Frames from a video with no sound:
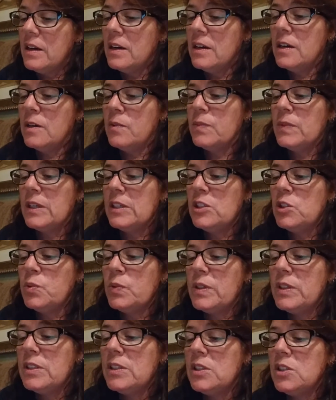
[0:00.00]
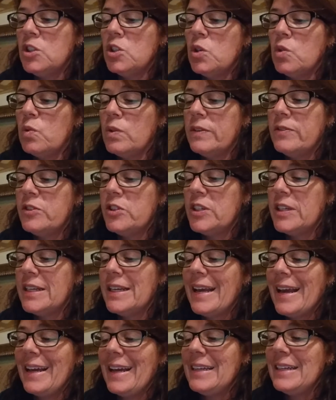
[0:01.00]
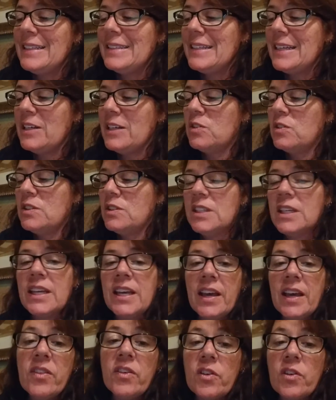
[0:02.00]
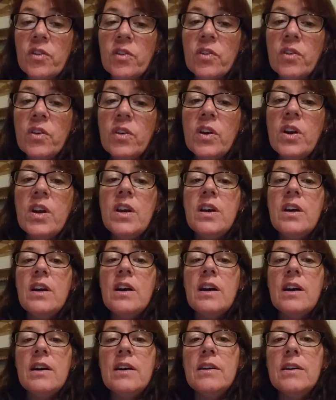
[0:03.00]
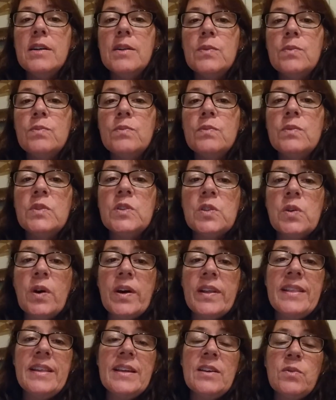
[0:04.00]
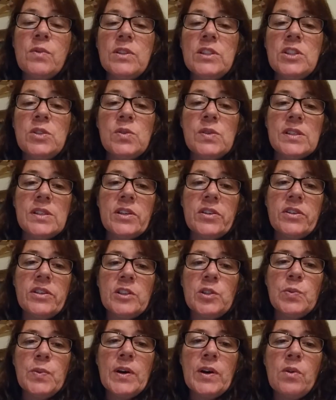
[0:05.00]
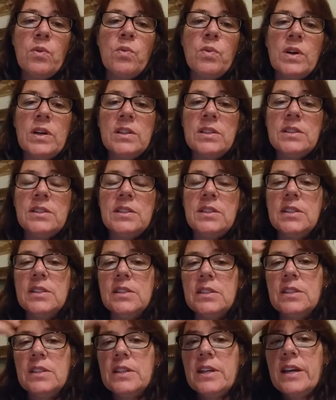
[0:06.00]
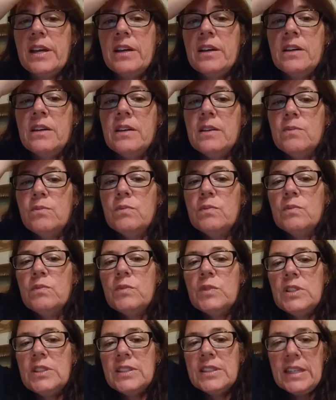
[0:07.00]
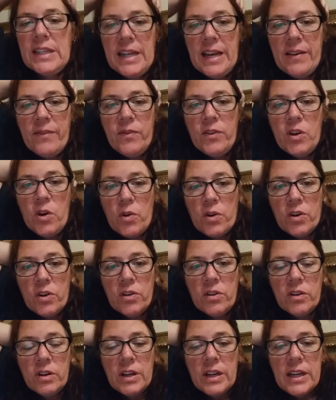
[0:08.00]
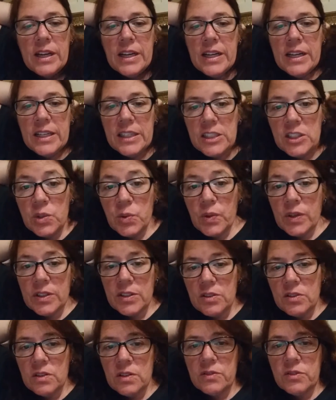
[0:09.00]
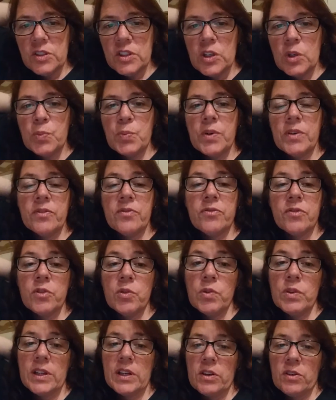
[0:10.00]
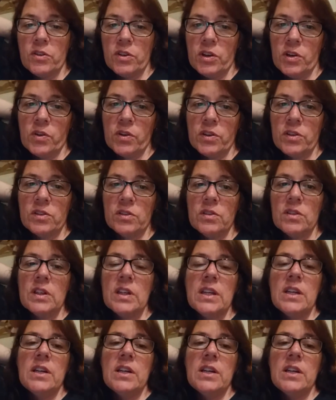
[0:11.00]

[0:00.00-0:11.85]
Then she wanted to know if she can add containers together. So I think what she was curious about was, she's going to have yogurt, and she wanted to know if she could put fruit in her yogurt.